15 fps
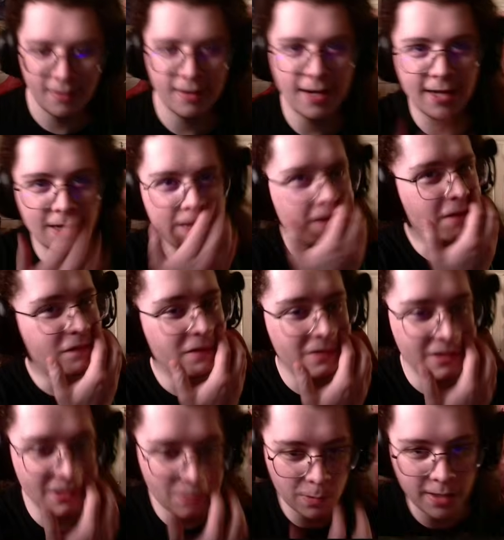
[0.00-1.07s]
I cannot
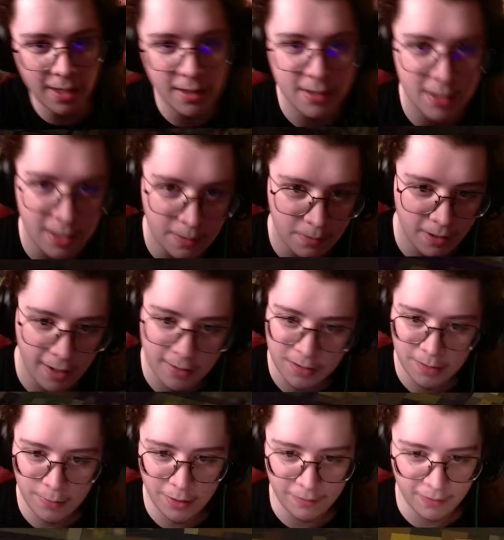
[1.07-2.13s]
focus with that steam blasting
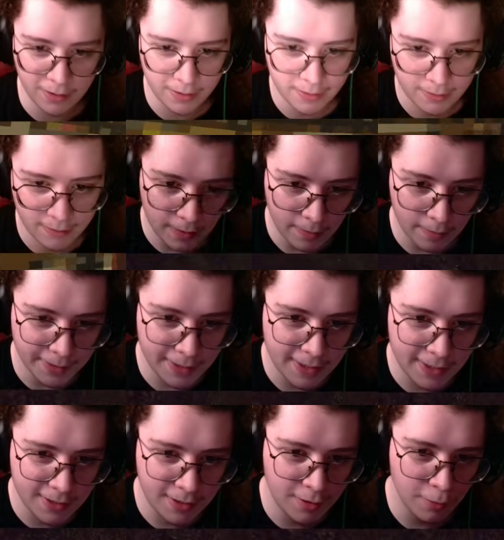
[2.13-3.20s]
in my face. But
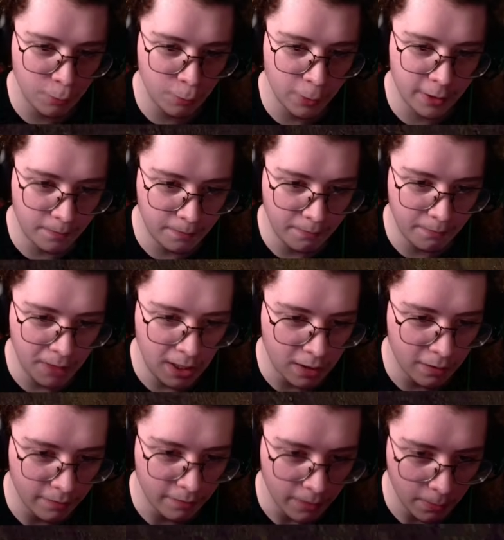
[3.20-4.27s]
this is the real meat
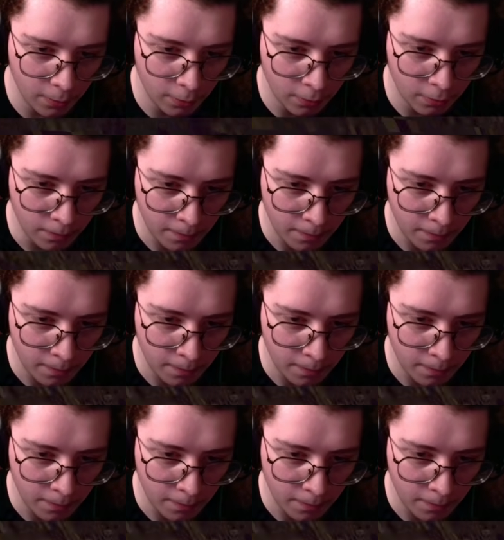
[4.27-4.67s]
of the room.